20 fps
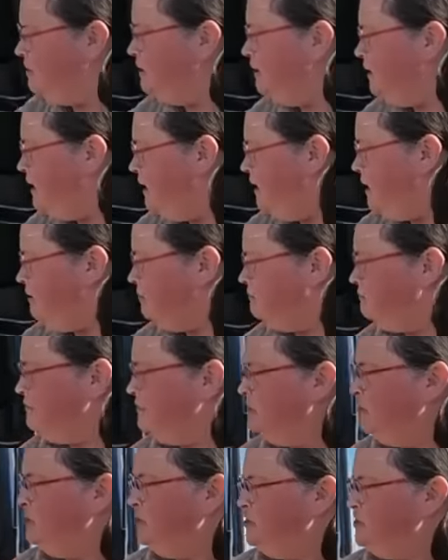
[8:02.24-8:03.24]
and have
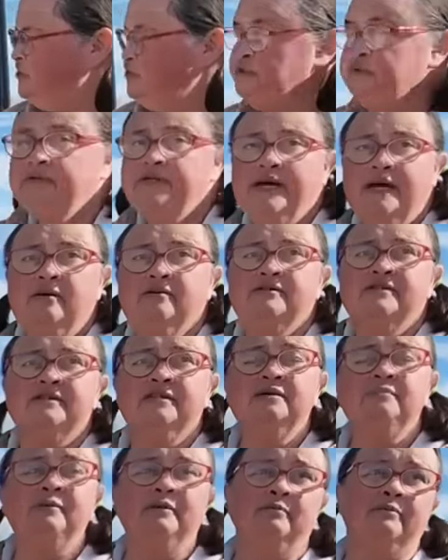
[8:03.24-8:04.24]
two down
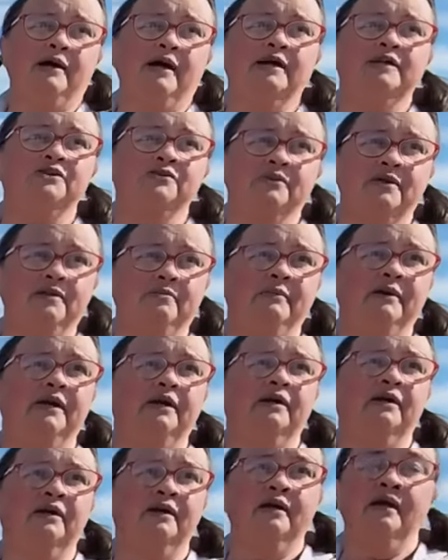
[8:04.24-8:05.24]
sleeping bags with me
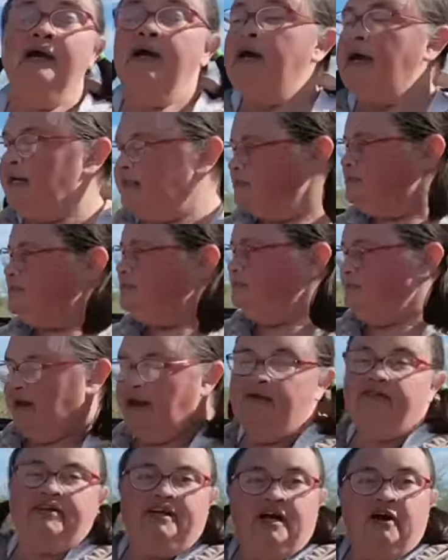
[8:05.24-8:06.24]
and
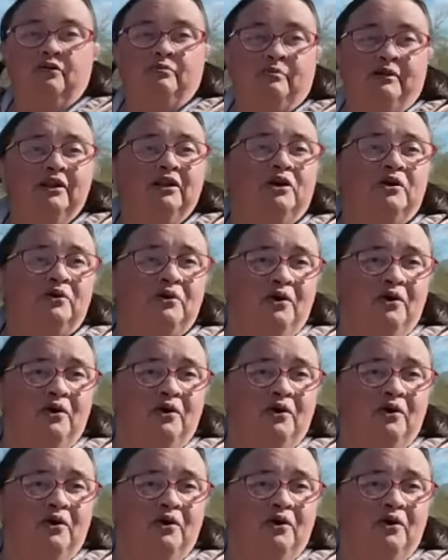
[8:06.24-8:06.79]
have a down pillow